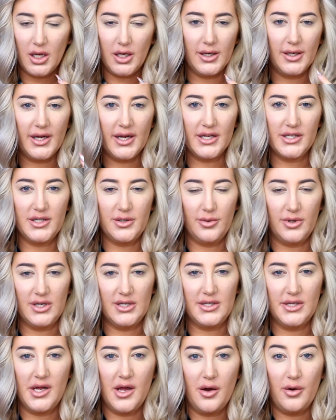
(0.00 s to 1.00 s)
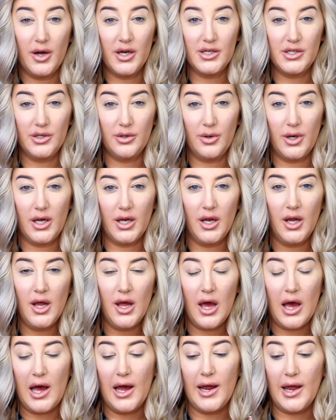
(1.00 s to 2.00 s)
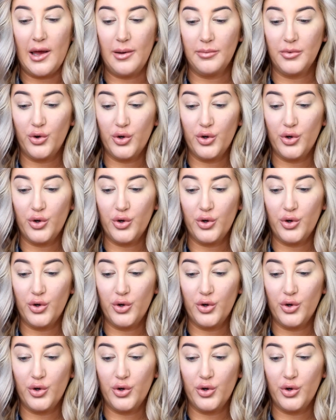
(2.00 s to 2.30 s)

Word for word: in case you want to see how I do it, I am